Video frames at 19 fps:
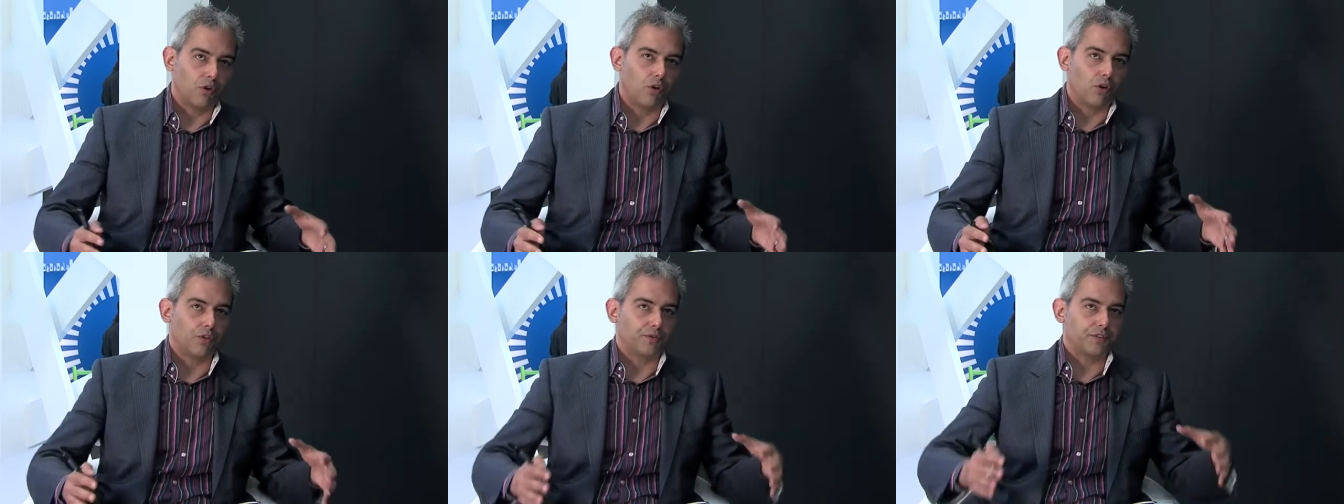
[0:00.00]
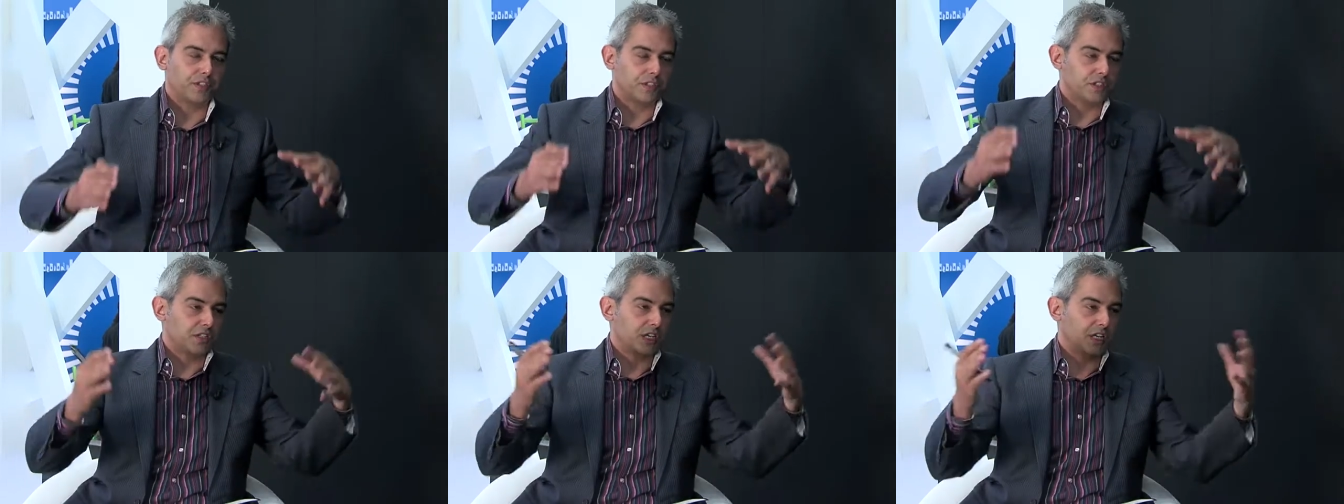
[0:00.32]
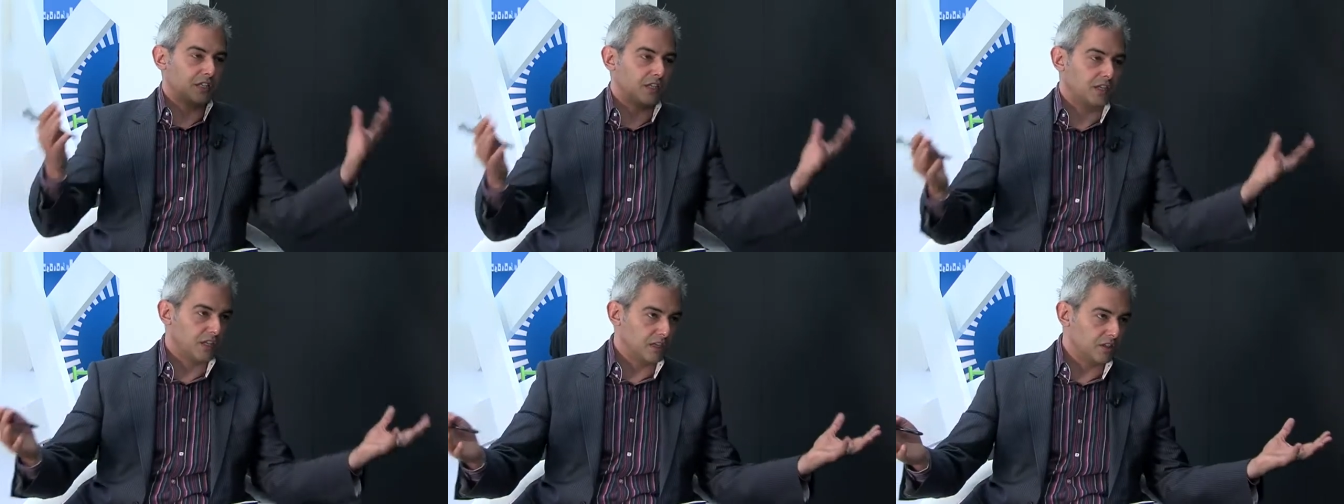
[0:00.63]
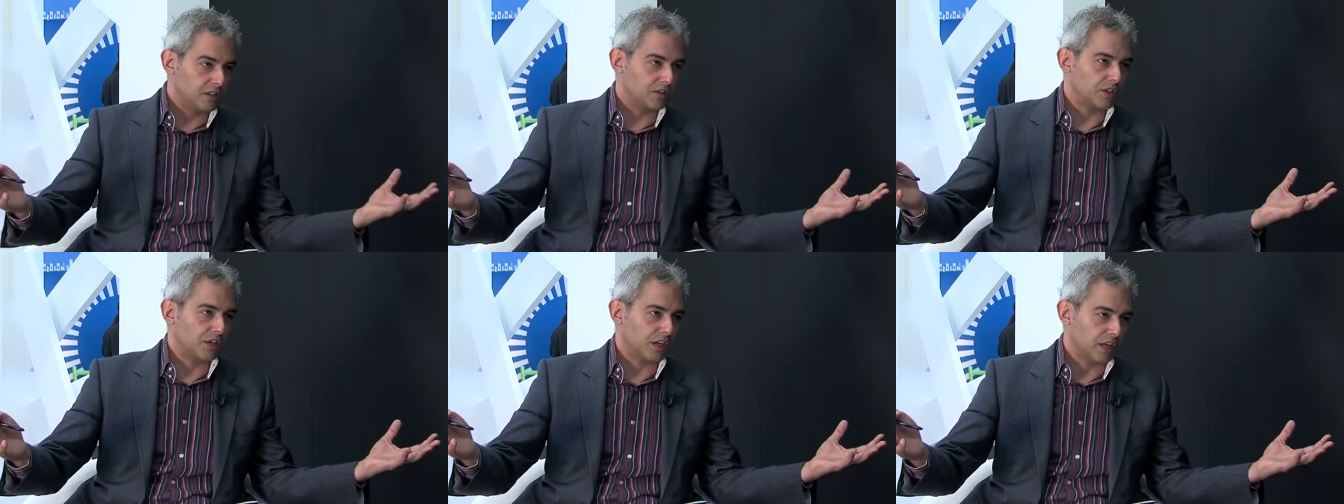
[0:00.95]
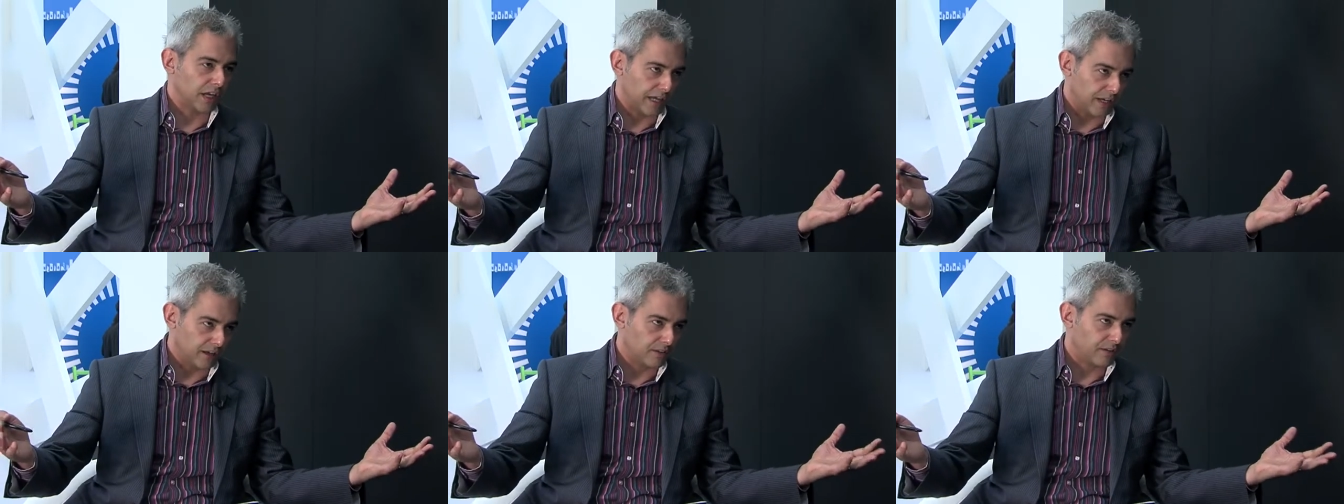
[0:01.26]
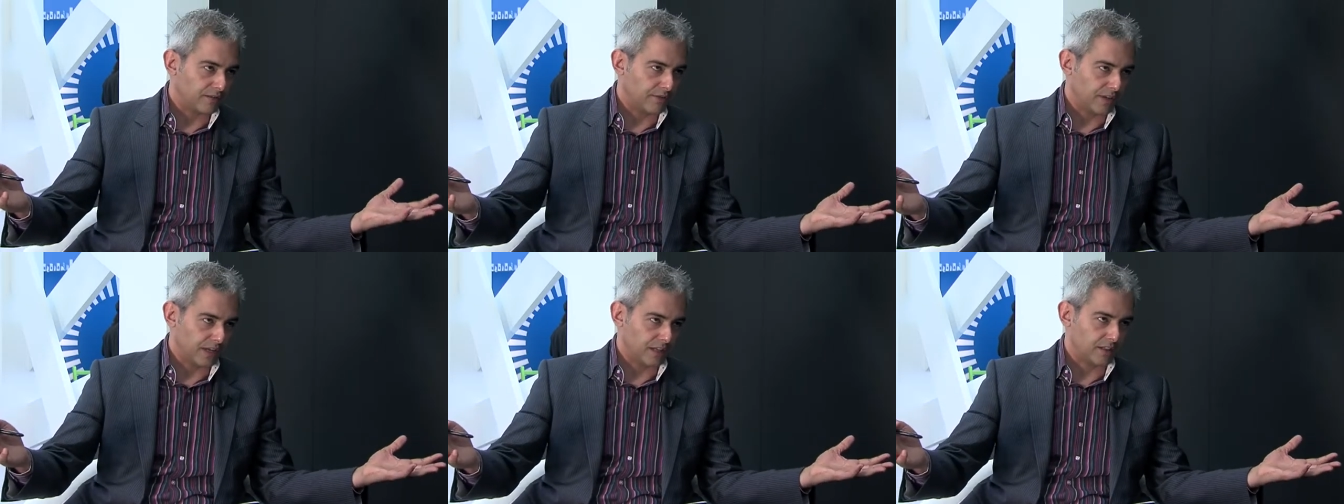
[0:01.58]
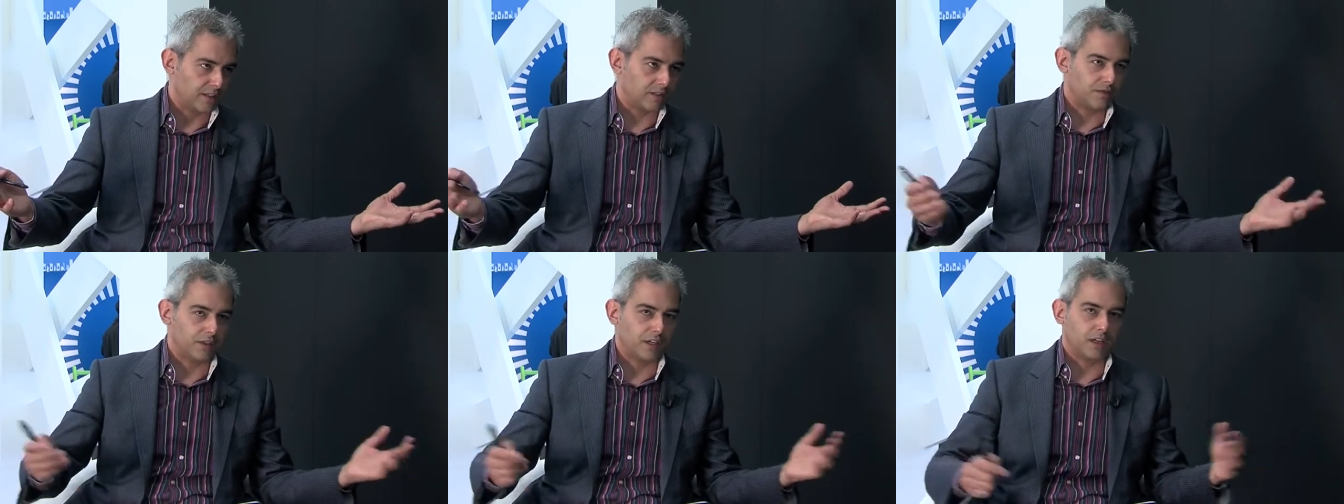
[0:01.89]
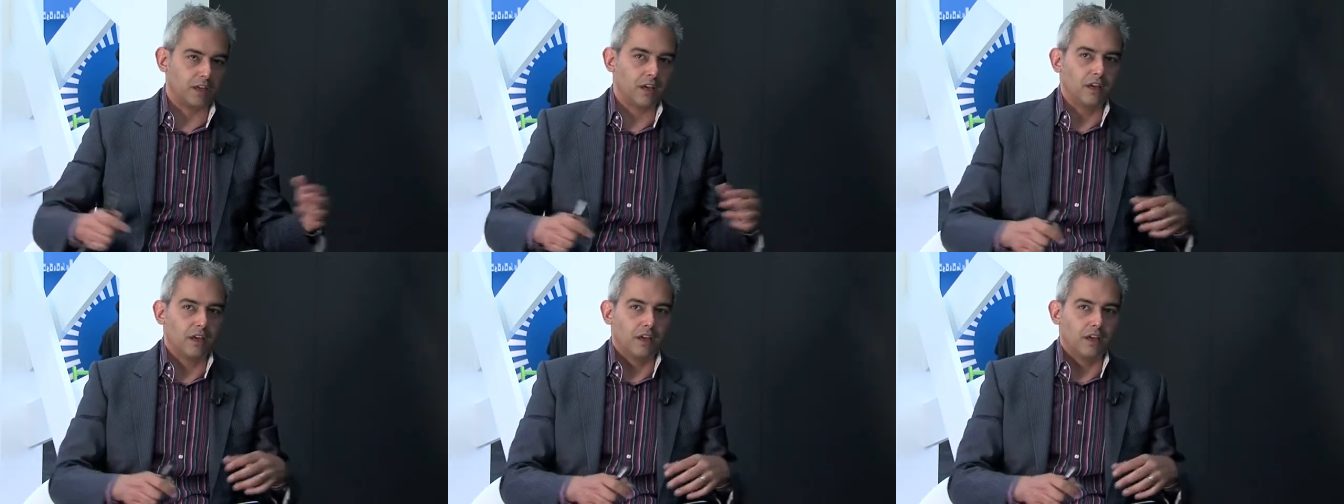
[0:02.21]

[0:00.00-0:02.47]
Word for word: all of this data into the cloud effectively.